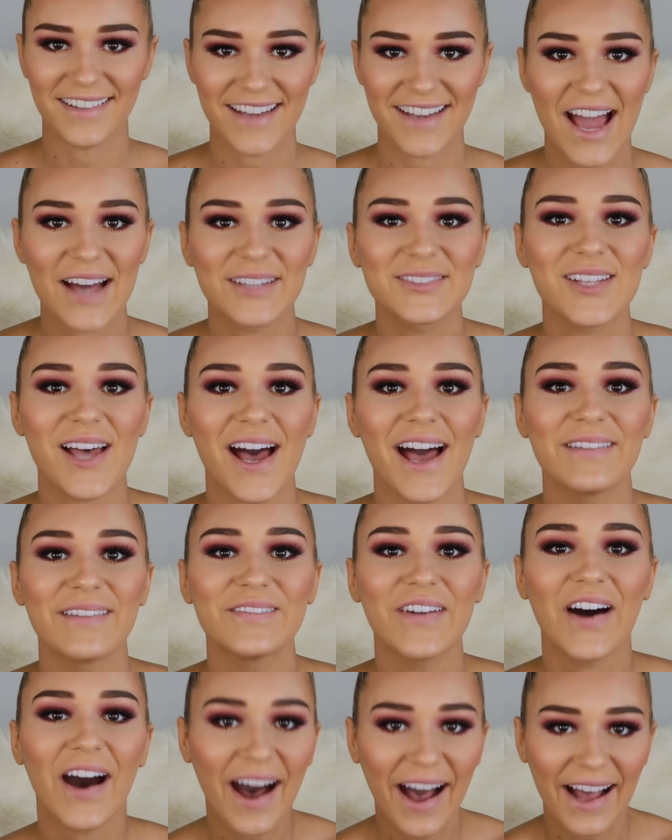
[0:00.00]
Now
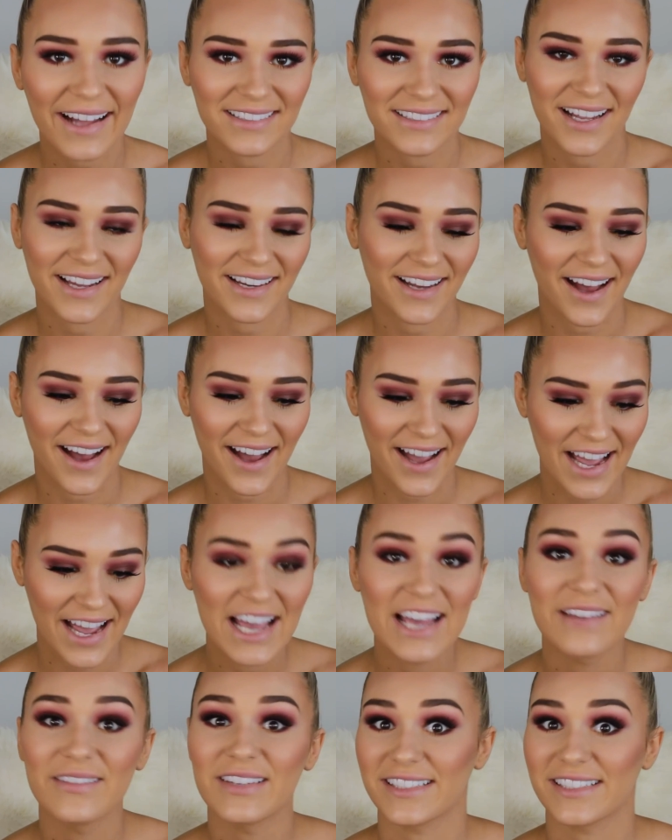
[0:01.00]
time for highlighter.
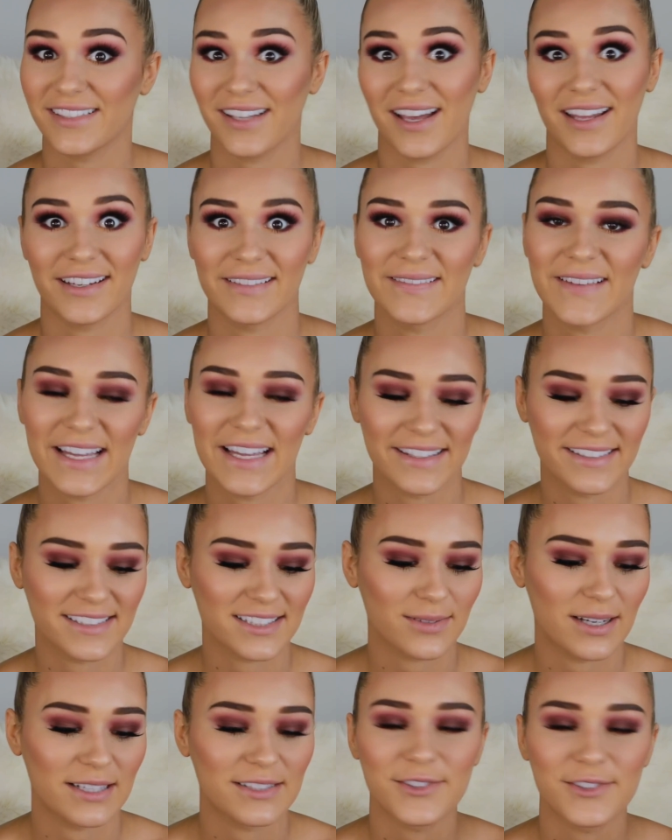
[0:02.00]
I am excited about
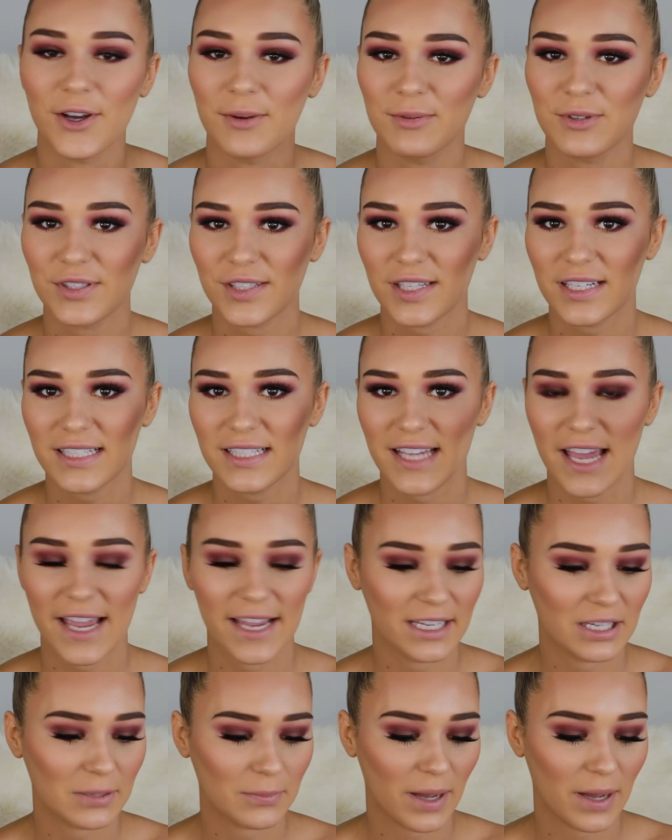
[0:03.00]
this one. So I'm just gonna
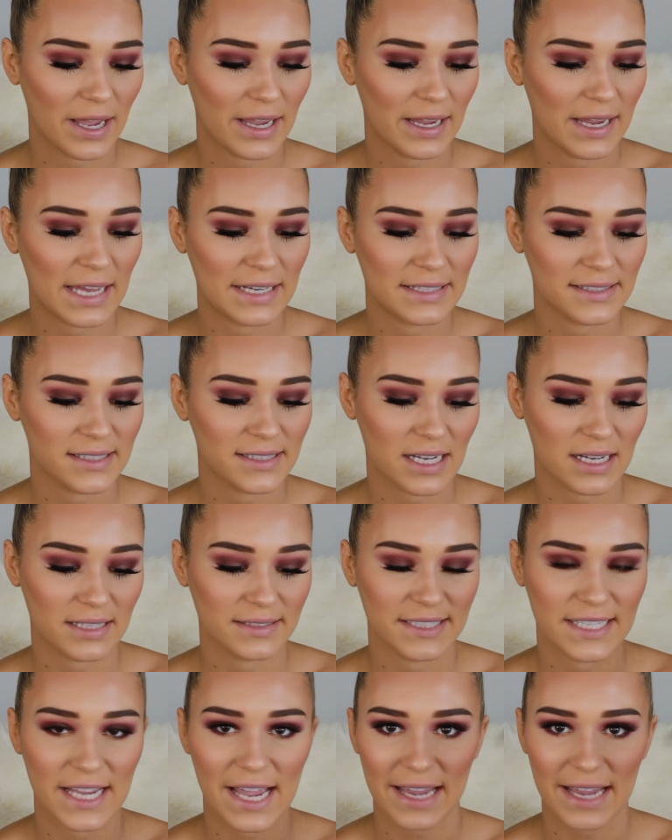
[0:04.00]
take my
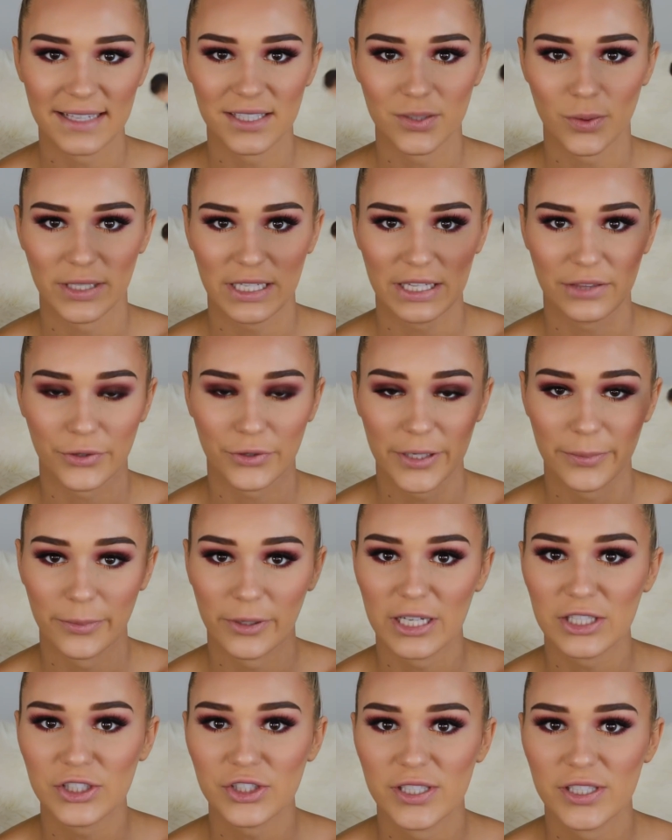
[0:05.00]
Anastasia A23
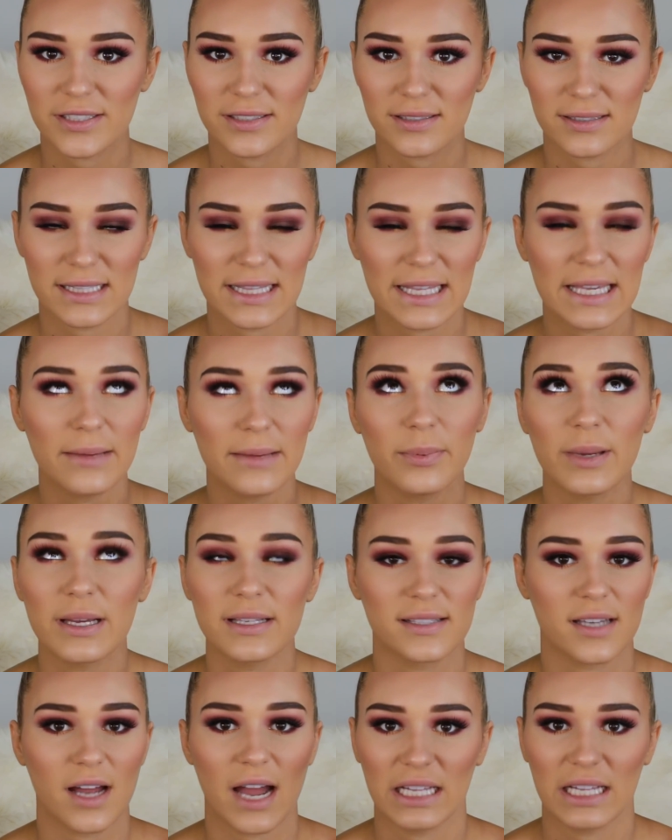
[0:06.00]
brush. This is the
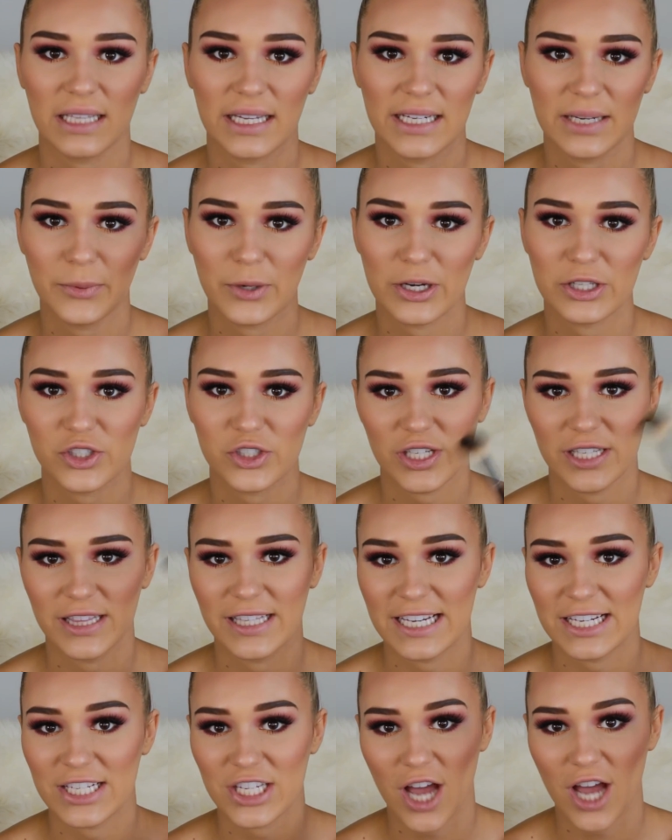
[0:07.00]
best highlighting brush in
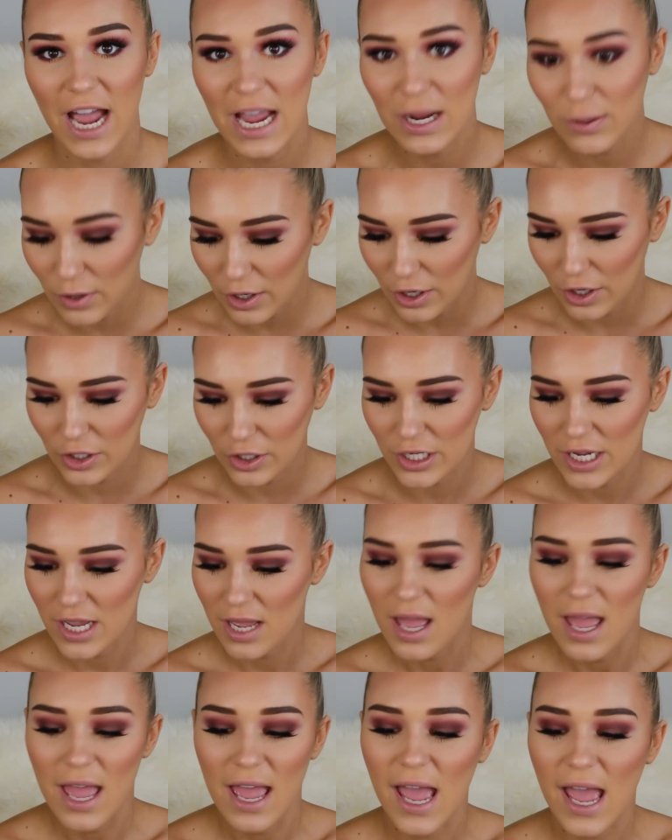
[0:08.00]
the entire world.
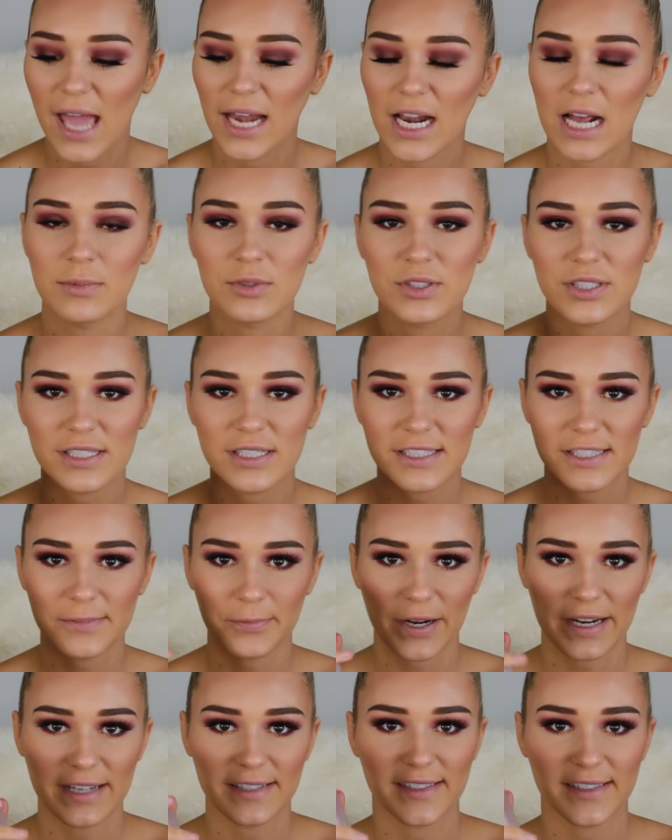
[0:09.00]
And I'm just gonna
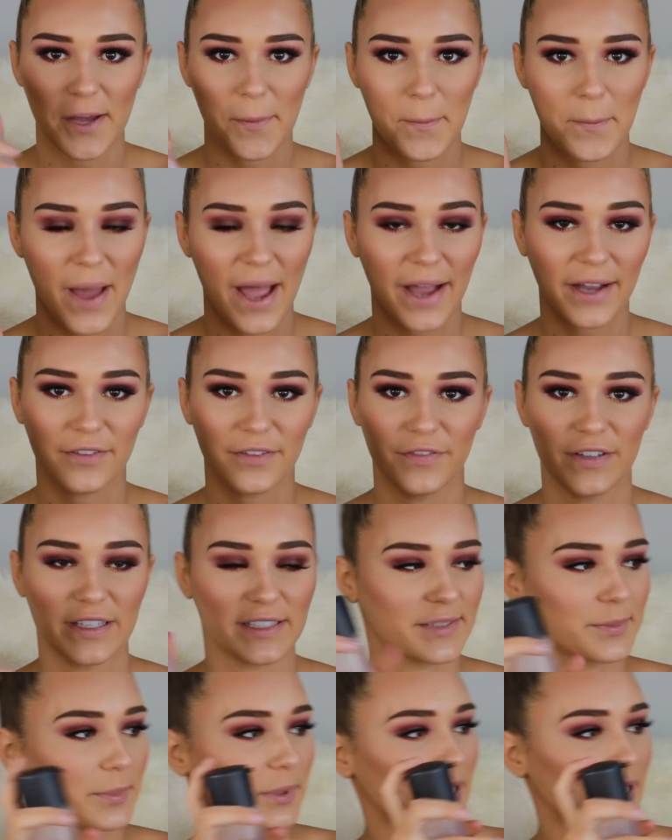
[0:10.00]
spray some MAC
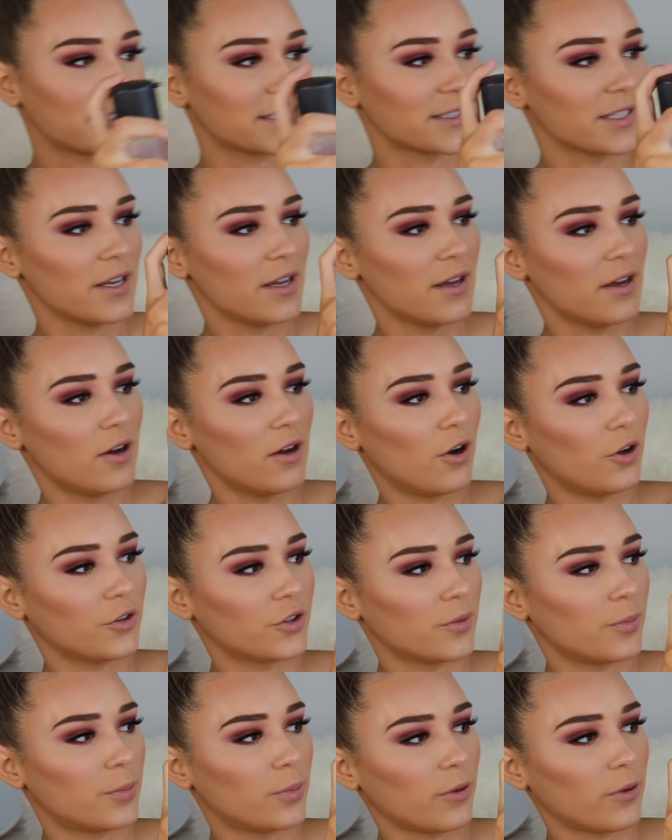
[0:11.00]
Fix Plus
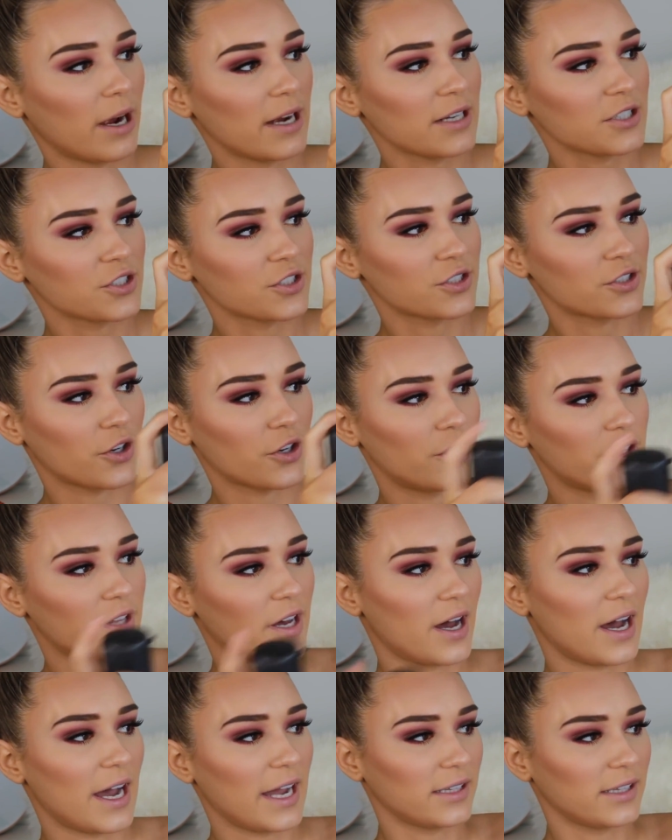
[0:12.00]
on the brush, so
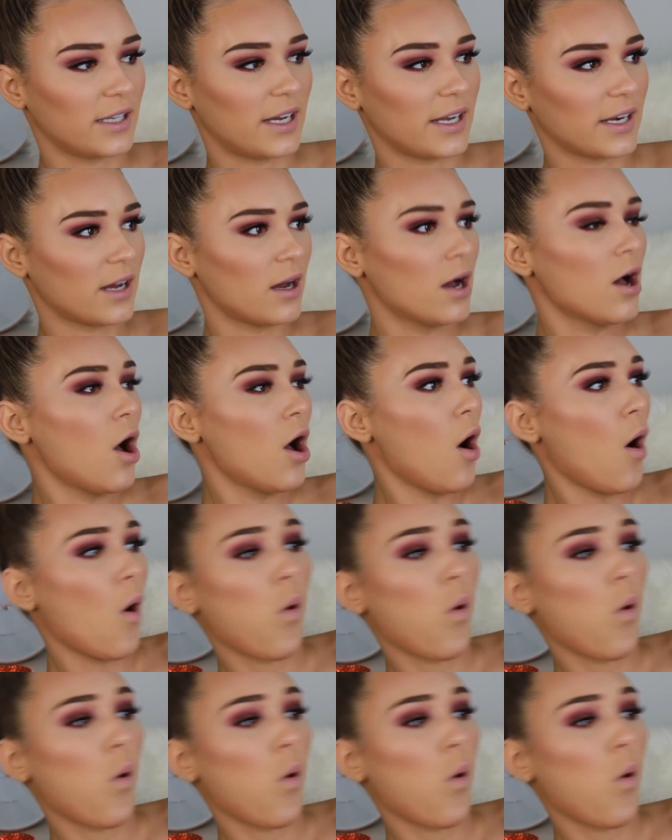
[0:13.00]
the highlighter